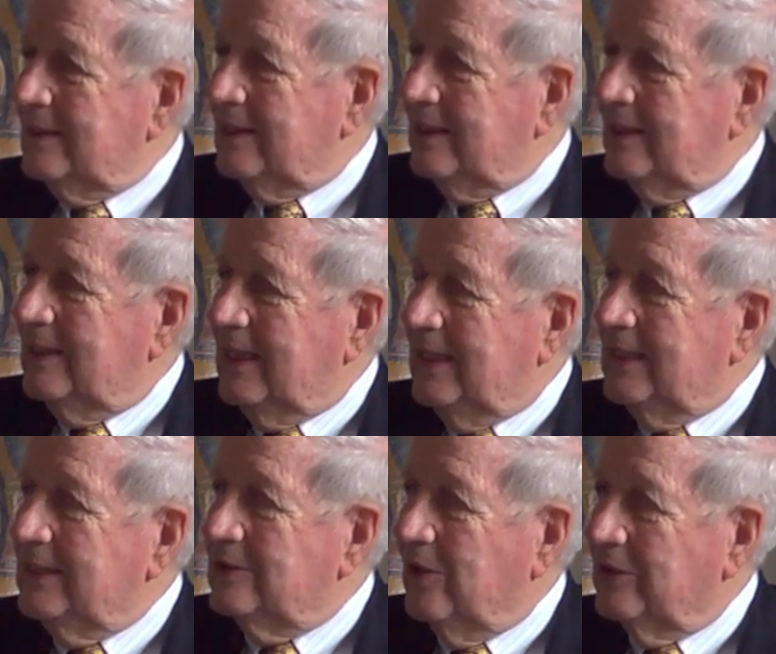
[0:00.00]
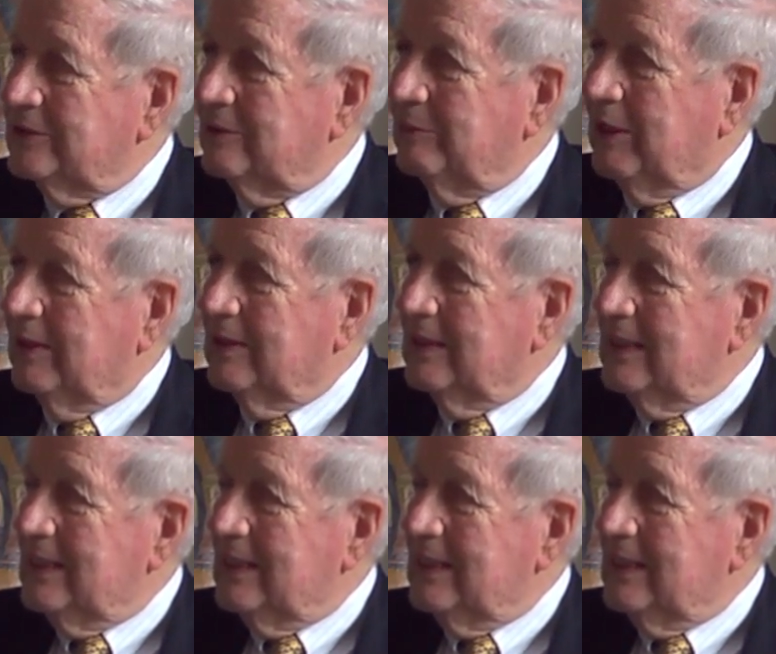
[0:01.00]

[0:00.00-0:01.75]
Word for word: And, and he talks about